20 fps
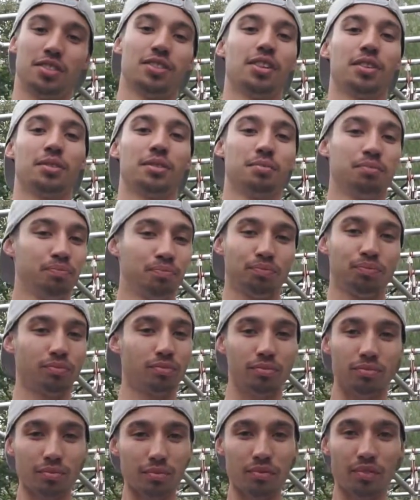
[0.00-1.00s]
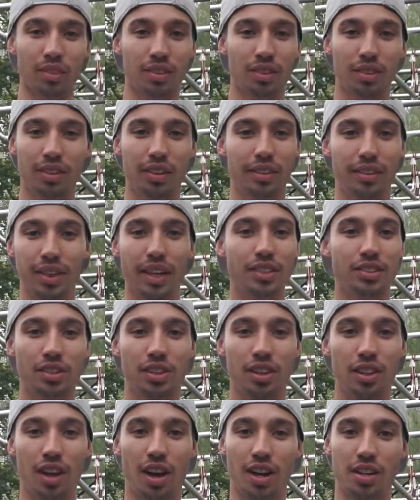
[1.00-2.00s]
so that's
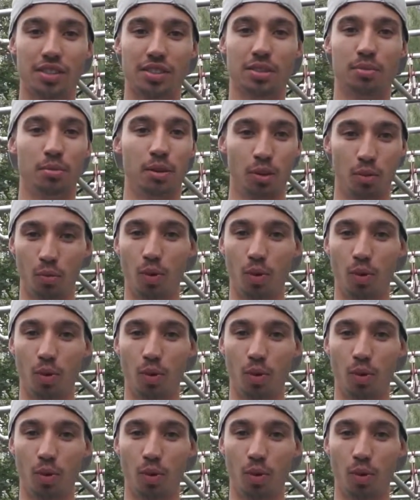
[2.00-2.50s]
all awesome.